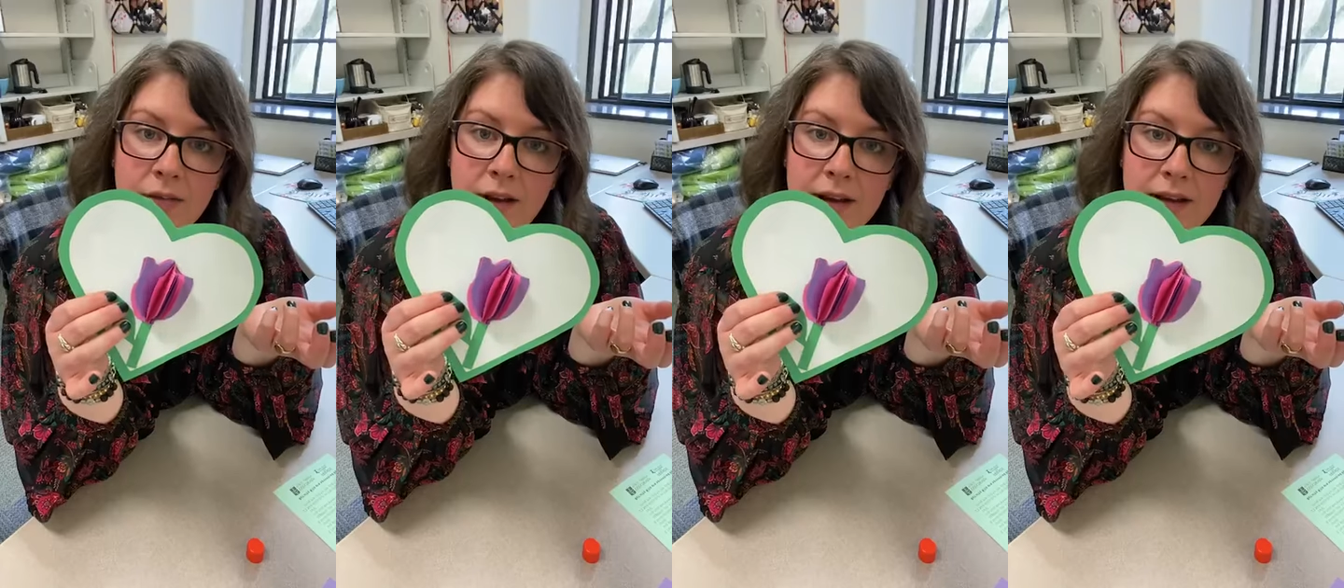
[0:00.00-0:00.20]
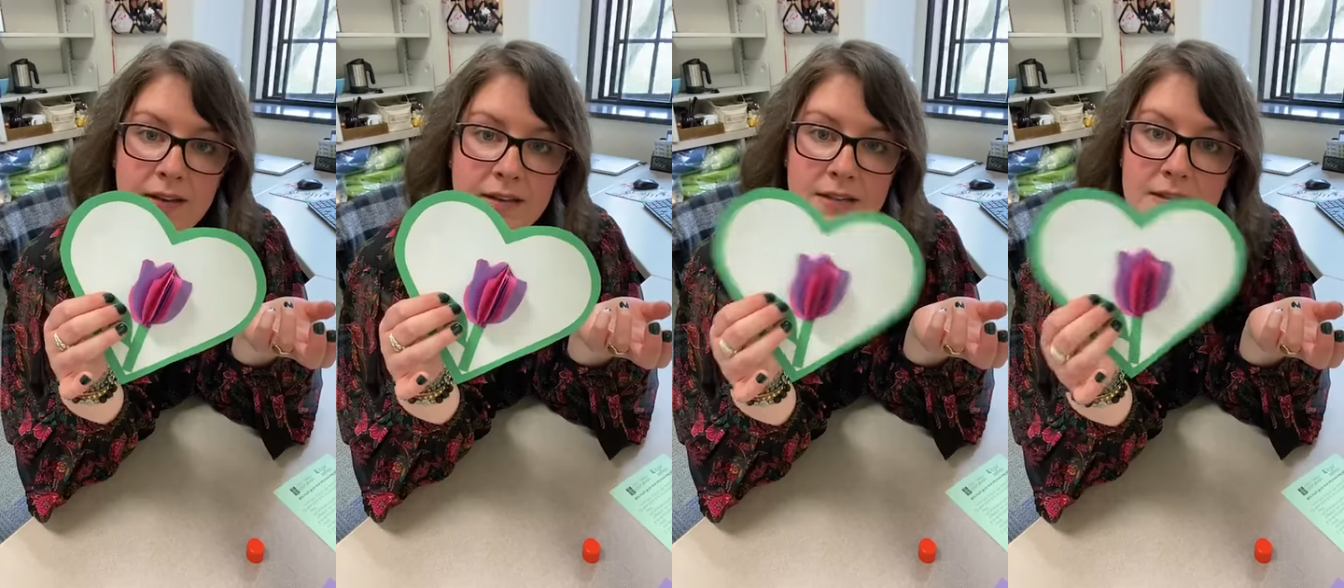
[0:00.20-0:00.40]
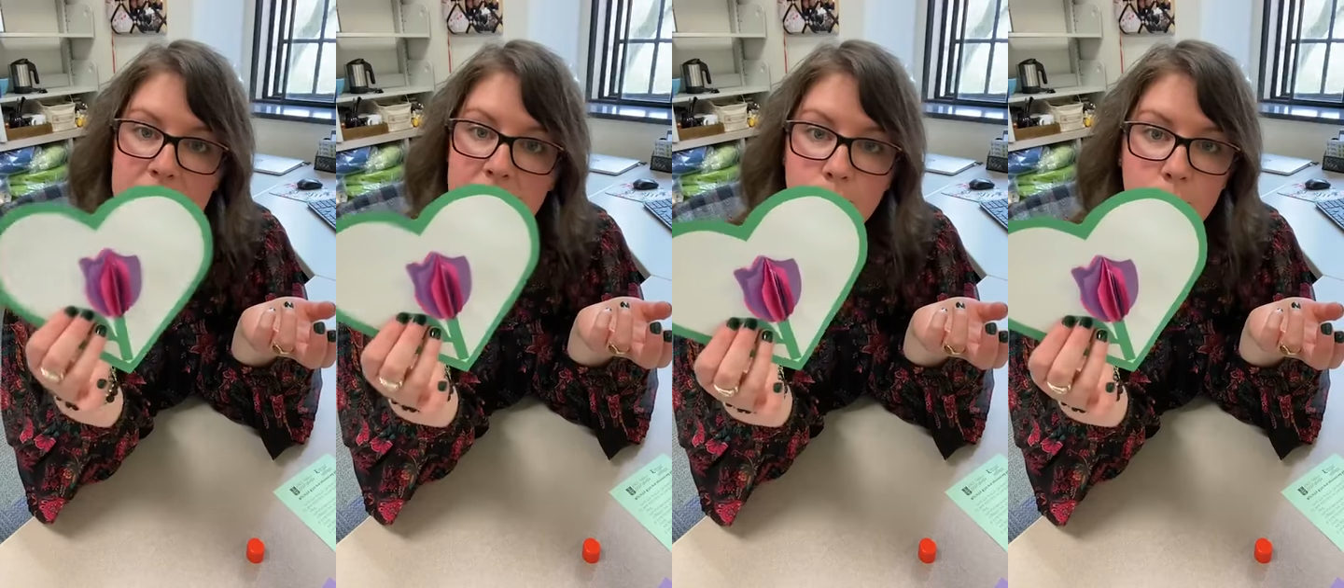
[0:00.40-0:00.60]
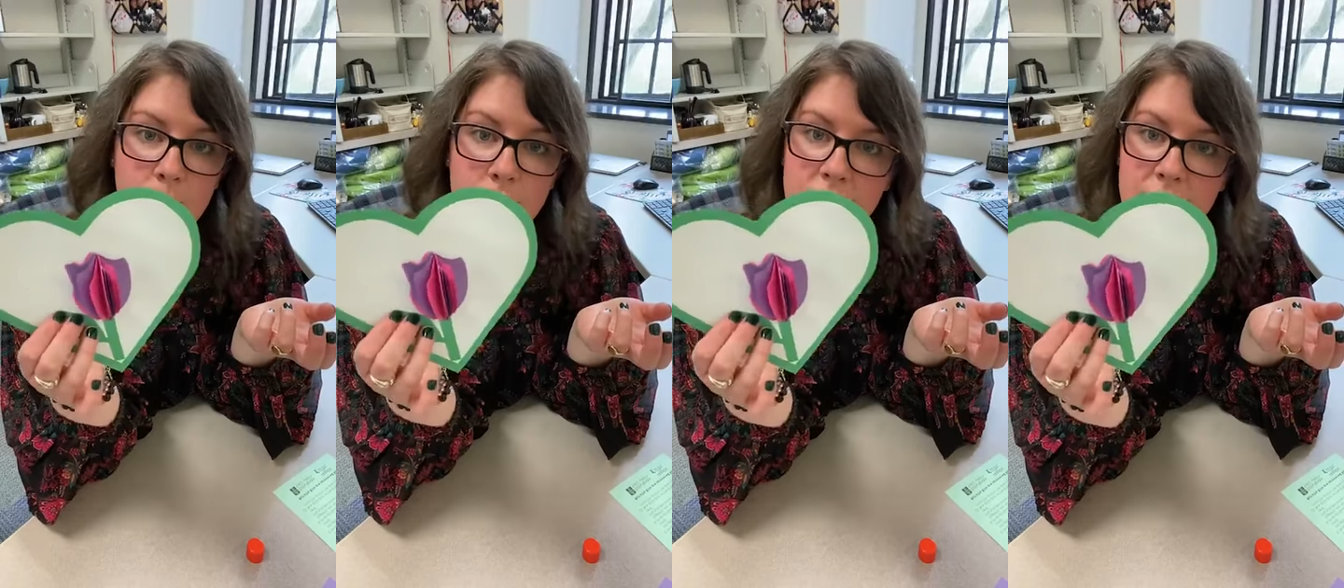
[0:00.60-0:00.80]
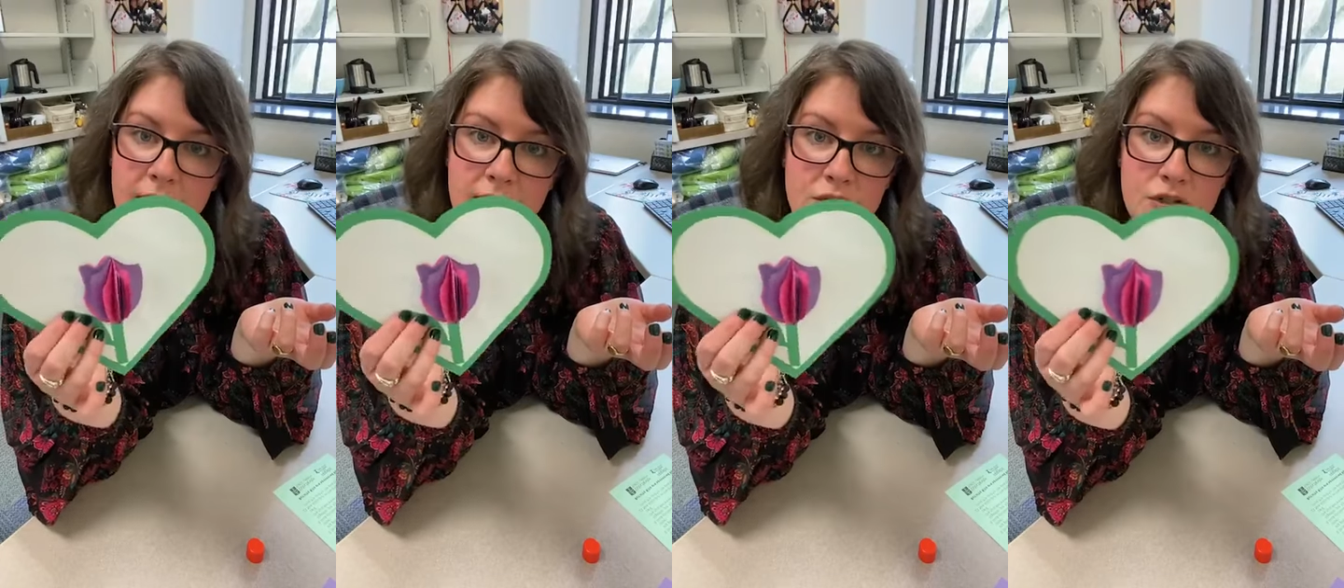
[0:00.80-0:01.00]
write to
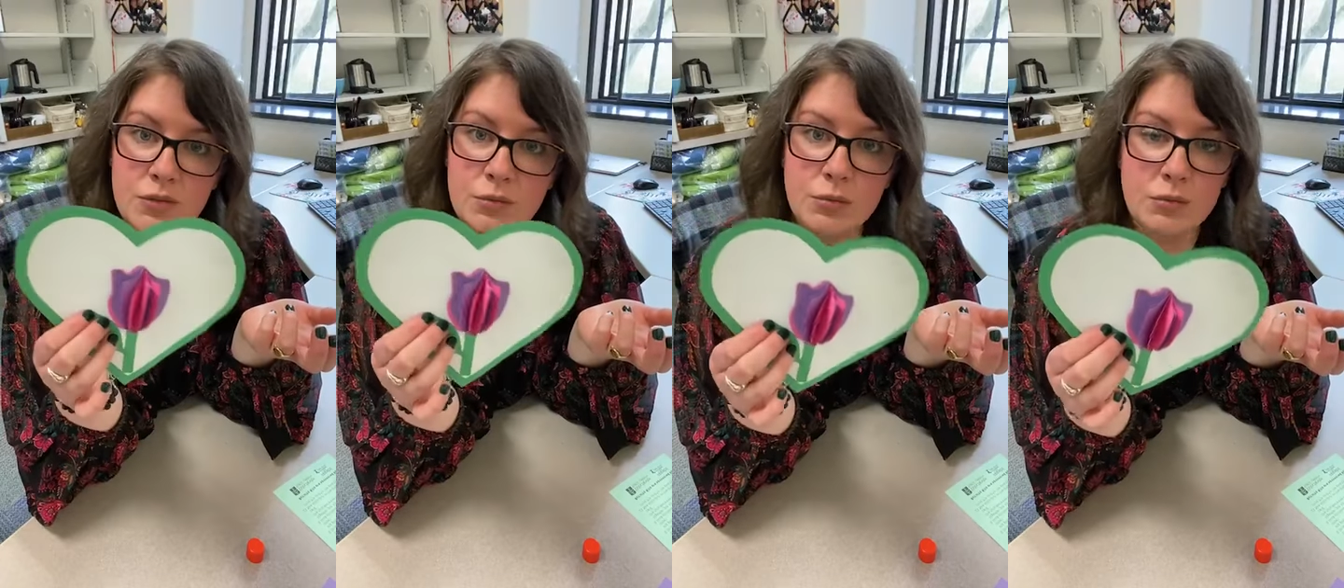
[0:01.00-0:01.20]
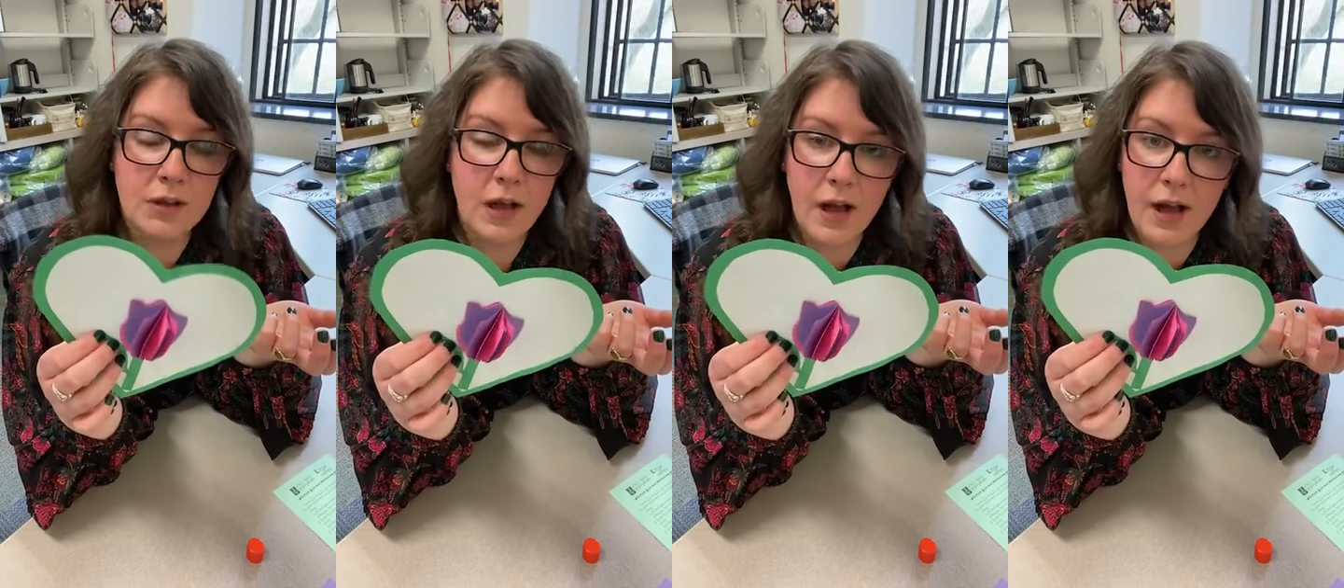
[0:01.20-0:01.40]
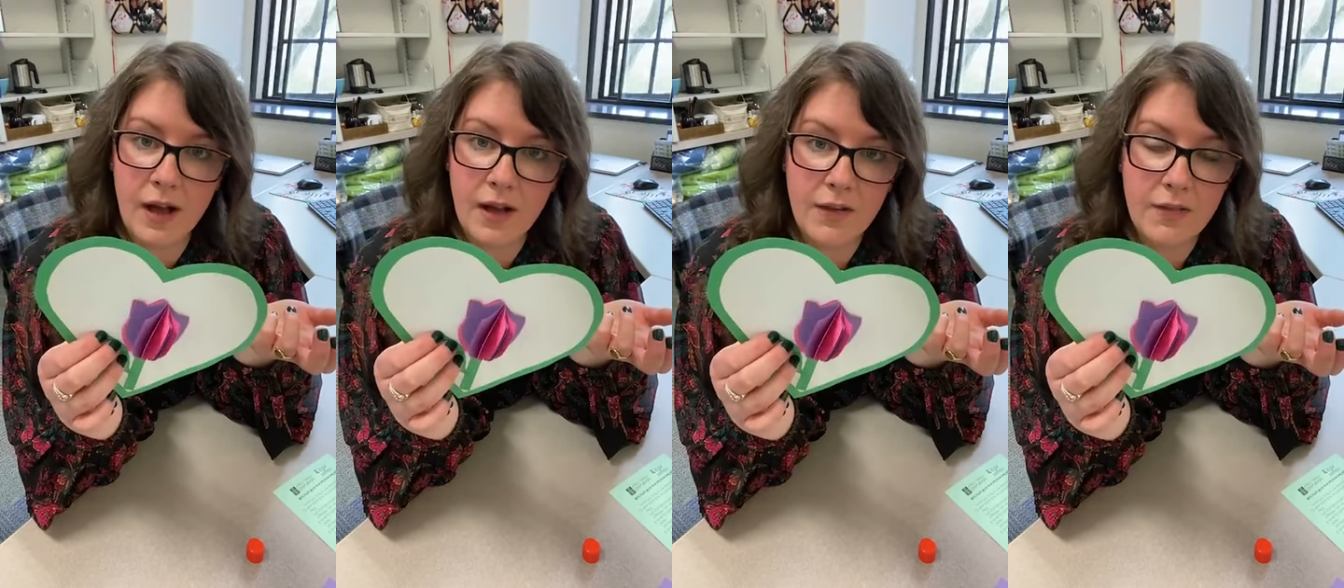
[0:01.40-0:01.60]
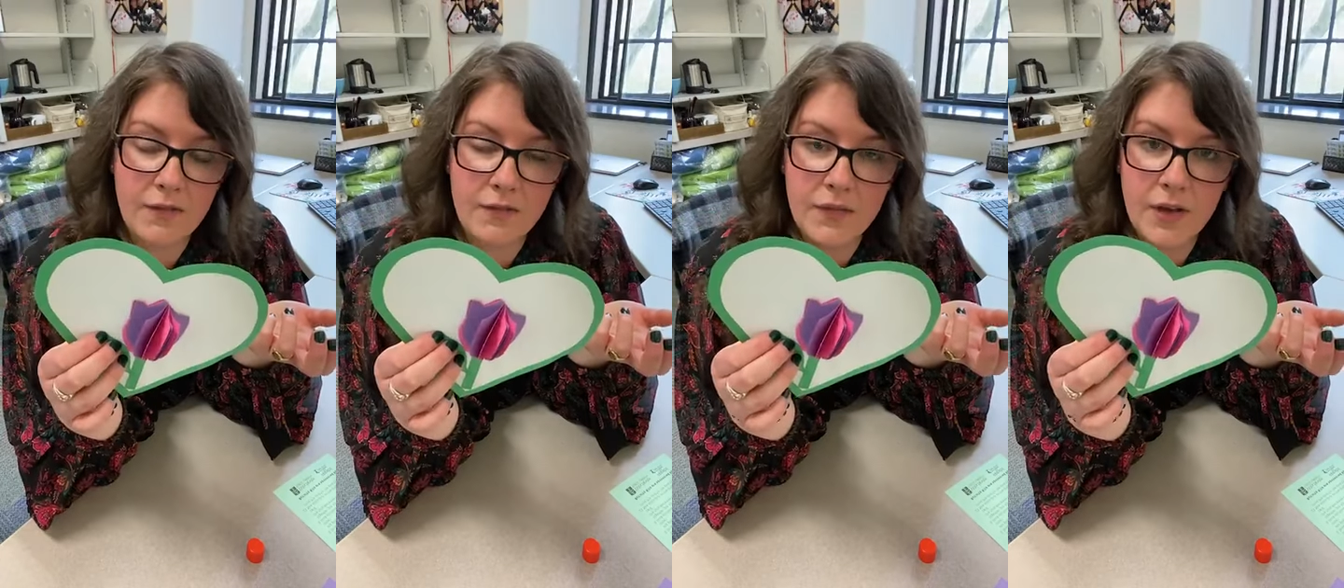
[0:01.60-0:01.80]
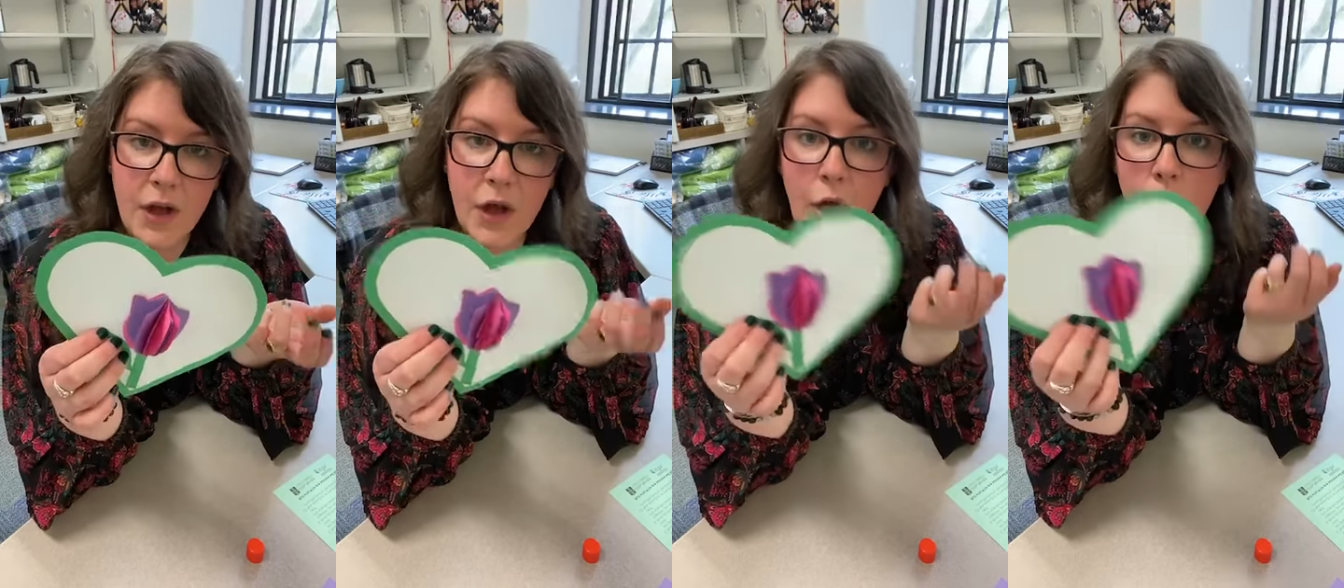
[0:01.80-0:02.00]
someone that you
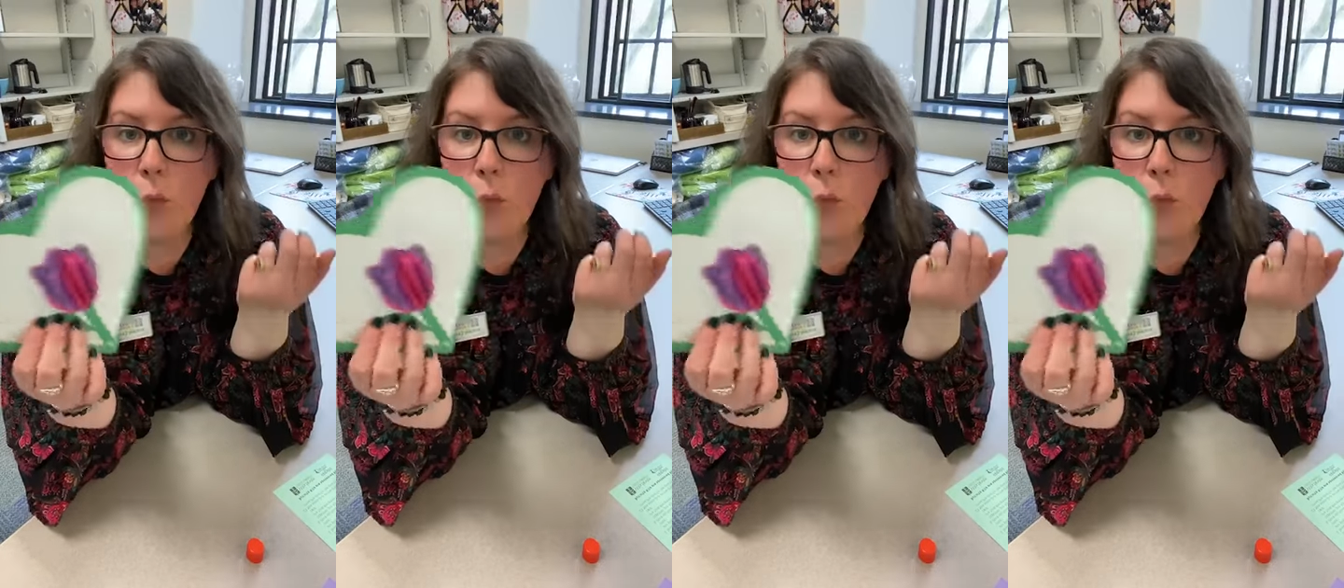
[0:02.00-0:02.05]
love,